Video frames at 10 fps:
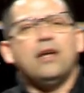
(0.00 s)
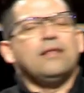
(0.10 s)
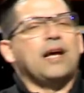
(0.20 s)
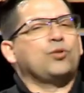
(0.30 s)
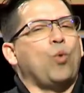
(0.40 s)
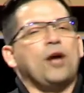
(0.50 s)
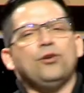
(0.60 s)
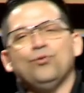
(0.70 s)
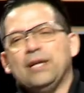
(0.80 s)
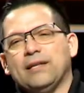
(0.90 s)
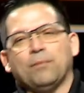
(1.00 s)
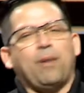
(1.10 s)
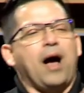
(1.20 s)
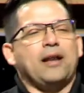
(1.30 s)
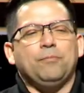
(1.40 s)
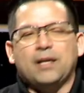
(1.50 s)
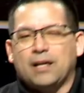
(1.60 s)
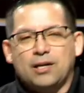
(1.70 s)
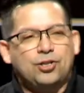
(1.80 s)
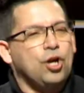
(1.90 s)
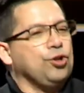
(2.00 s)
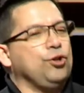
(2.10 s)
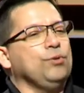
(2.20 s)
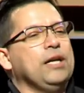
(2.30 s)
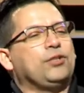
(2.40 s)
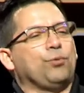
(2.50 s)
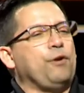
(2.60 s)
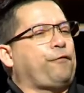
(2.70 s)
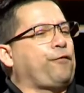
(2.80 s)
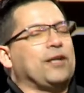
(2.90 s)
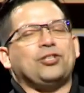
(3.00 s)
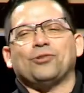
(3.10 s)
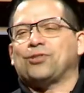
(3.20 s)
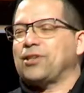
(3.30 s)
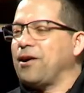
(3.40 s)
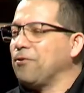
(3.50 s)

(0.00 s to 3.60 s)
That's why you need the body because you need to refresh yourself.